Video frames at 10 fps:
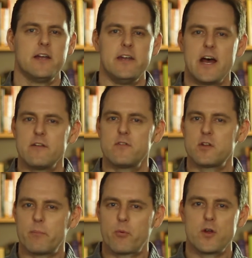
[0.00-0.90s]
None of
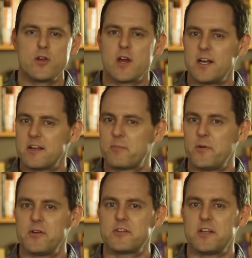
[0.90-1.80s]
us appreciate
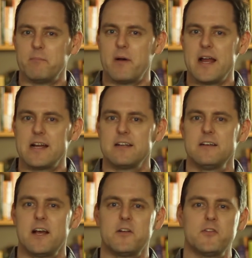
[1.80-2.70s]
experiencing pain,
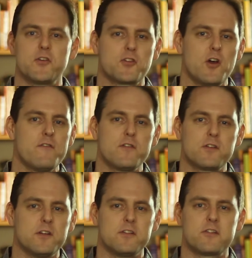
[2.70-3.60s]
and on the surface
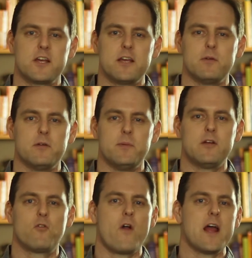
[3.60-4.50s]
it'd seem it'd be
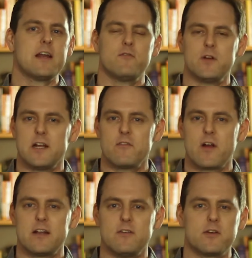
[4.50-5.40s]
great if we never
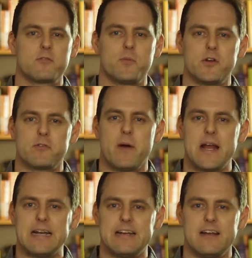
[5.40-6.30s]
had to experience
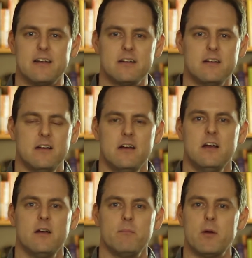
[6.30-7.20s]
pain again,
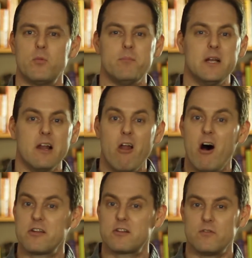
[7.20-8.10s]
but we'd be
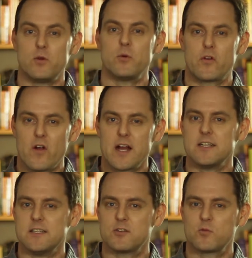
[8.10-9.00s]
lost if we were
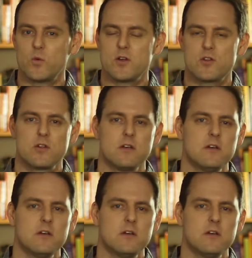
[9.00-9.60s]
granted this wish.